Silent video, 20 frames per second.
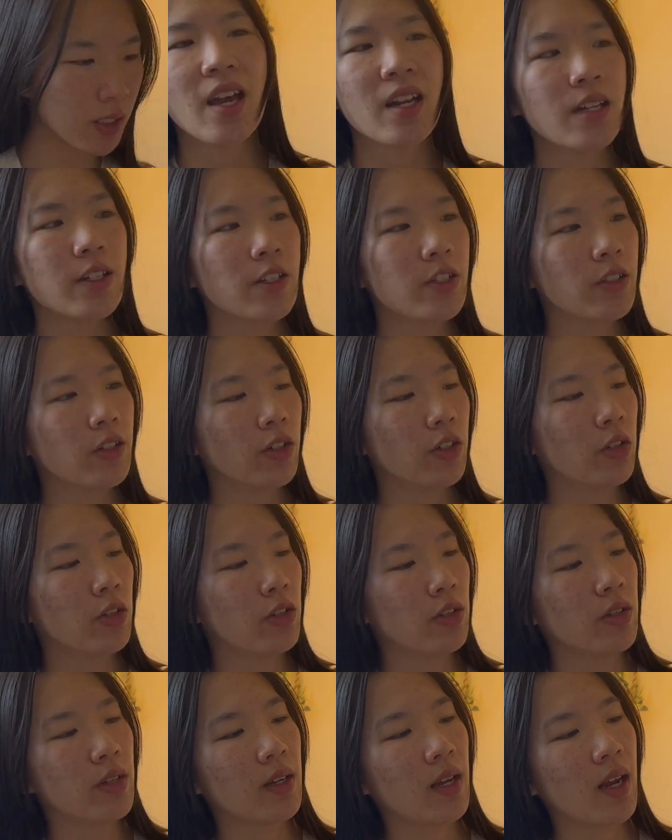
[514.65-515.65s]
and it's the
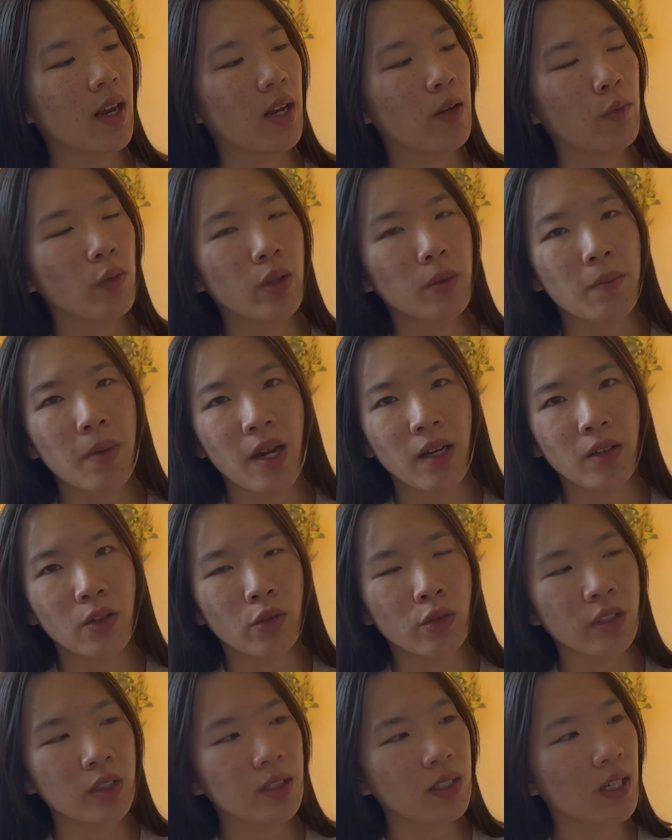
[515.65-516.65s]
Hearth and Hand with
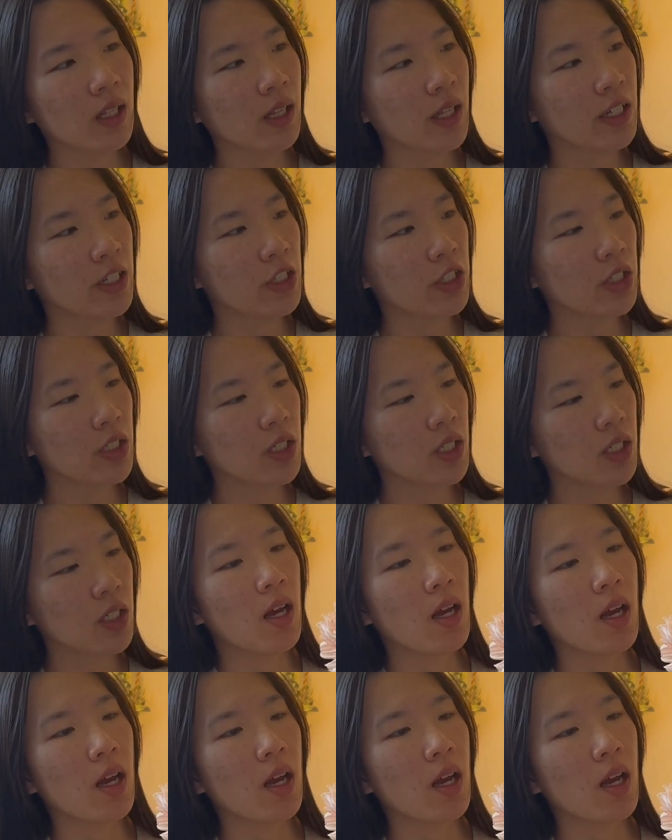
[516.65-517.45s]
Magnolia collection.